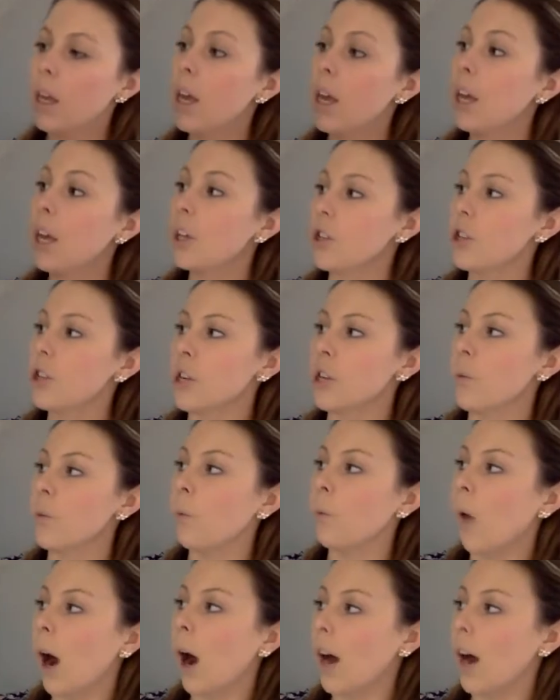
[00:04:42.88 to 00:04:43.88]
She
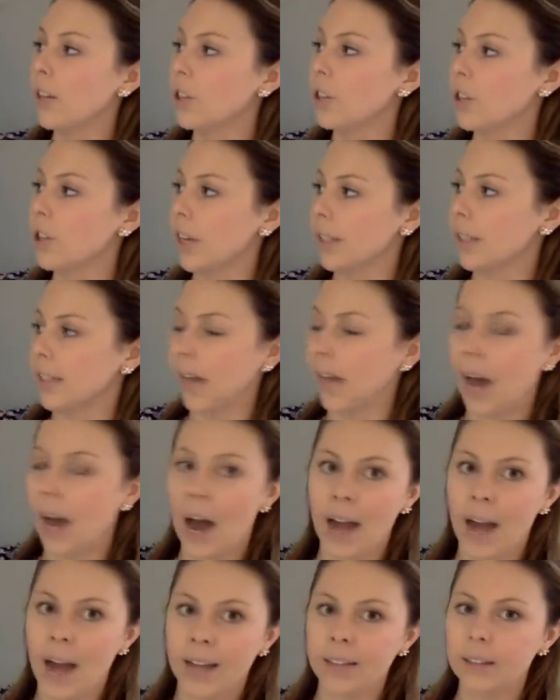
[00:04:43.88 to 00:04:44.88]
watched as the
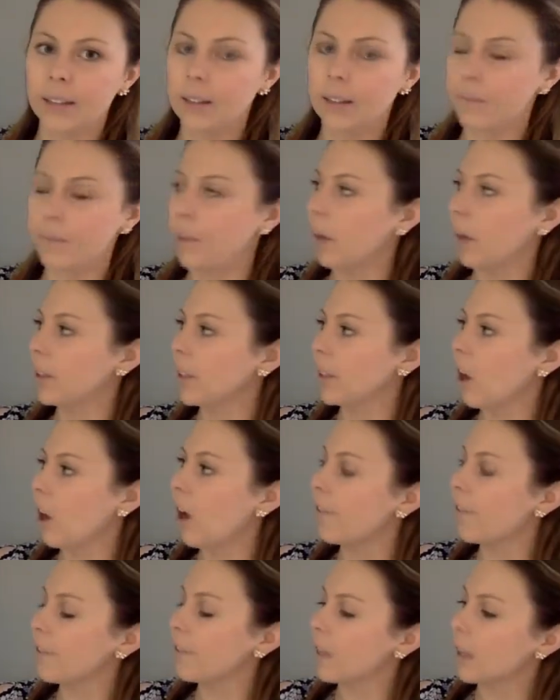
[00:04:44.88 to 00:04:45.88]
ice melted
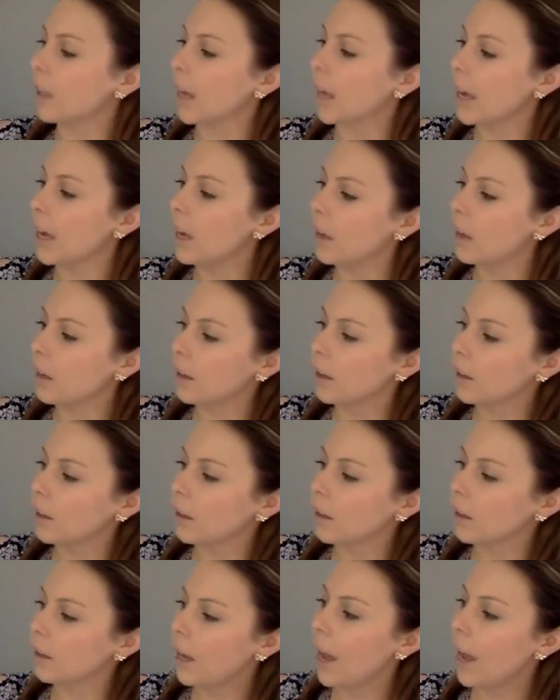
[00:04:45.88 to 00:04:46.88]
off the lake
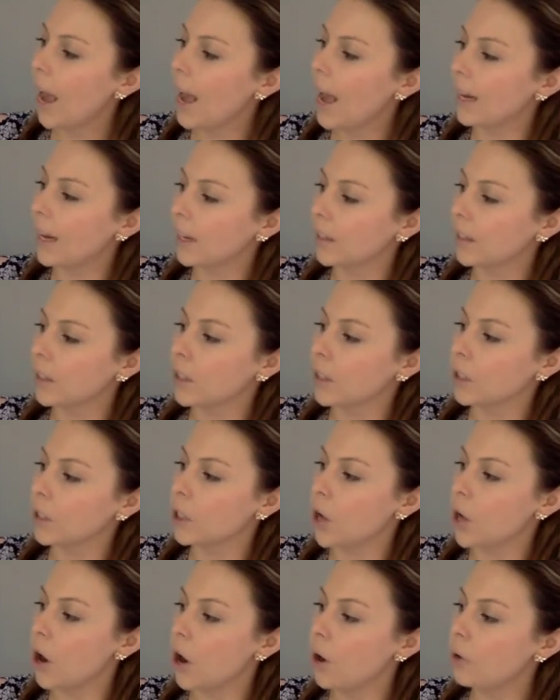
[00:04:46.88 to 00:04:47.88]
and as the
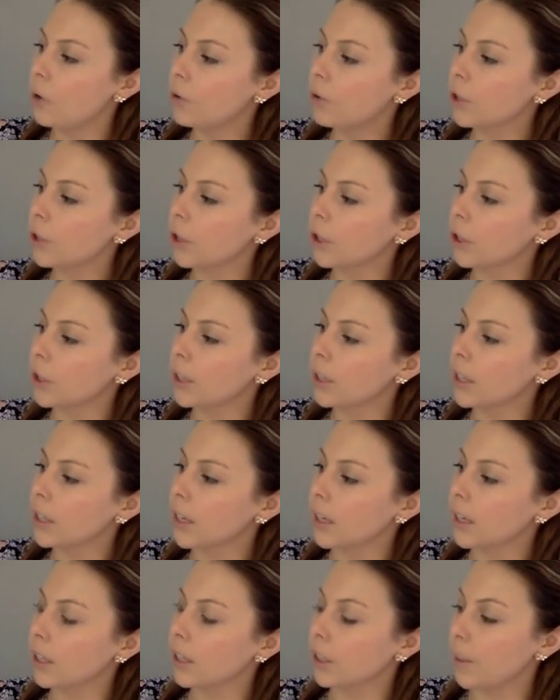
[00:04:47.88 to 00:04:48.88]
snow turned
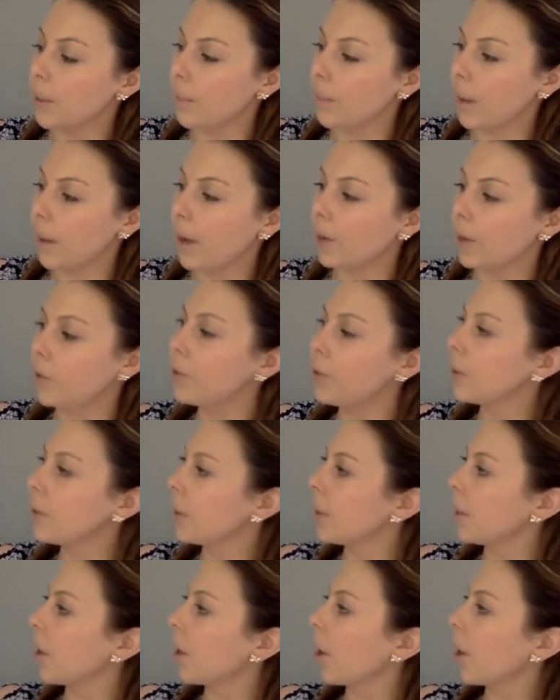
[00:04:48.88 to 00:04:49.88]
to puddles
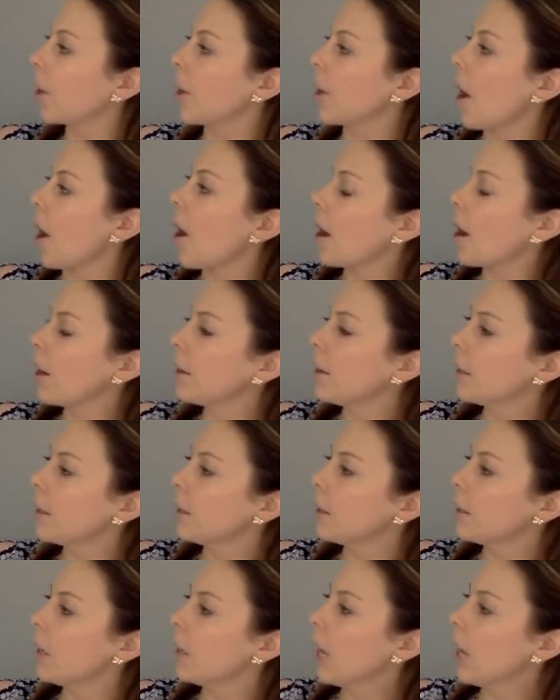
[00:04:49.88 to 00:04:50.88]
in her yard.
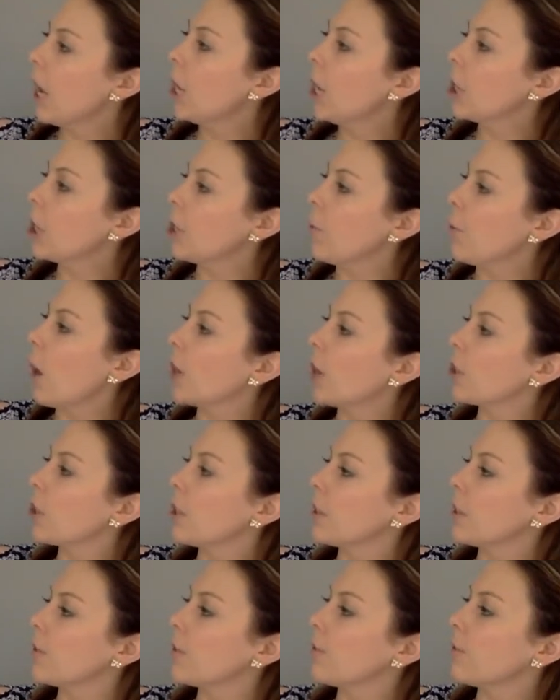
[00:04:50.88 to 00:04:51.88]
She watched
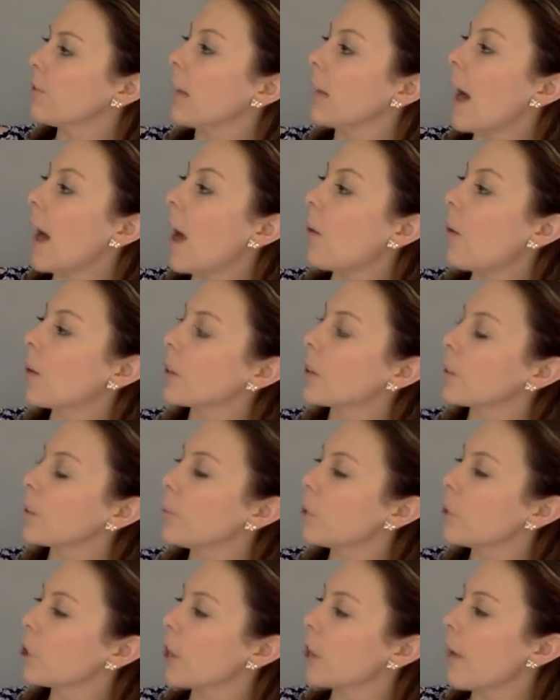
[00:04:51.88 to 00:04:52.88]
as flowers
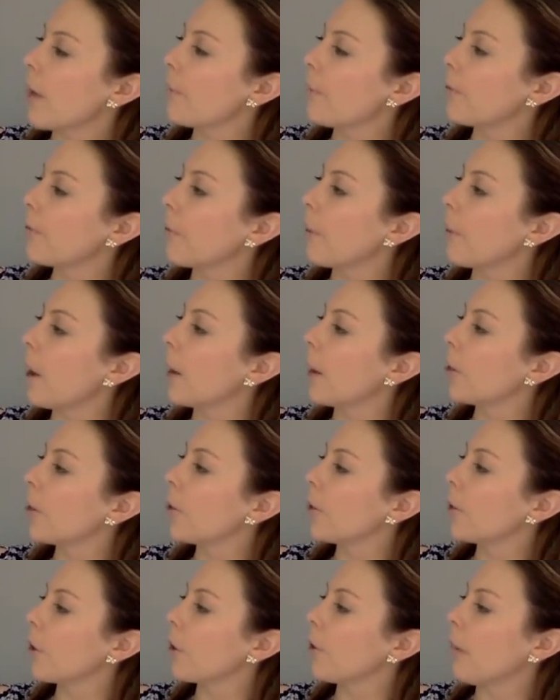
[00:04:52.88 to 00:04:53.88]
pushed up from under
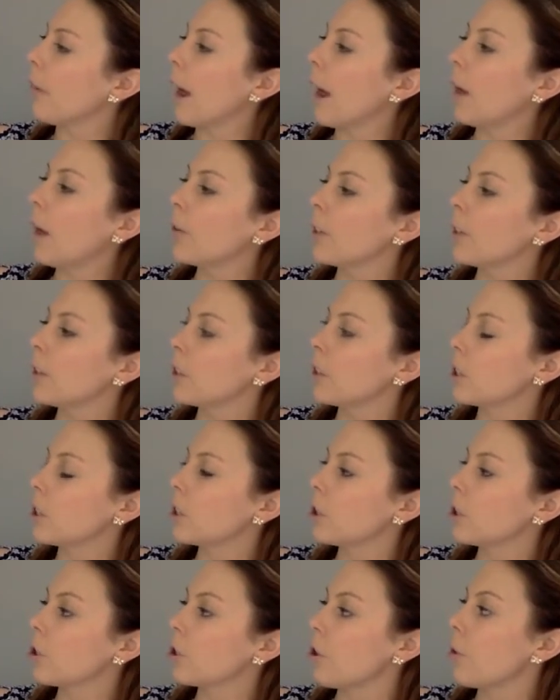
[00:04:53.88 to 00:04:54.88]
the ground and
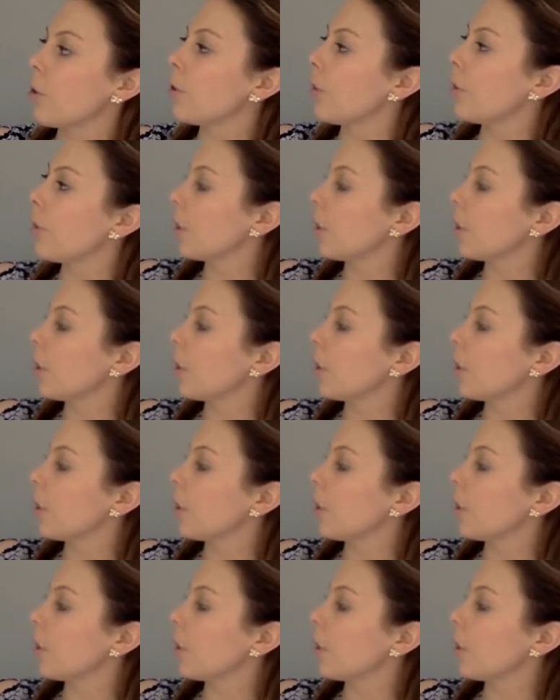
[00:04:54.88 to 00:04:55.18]
showed their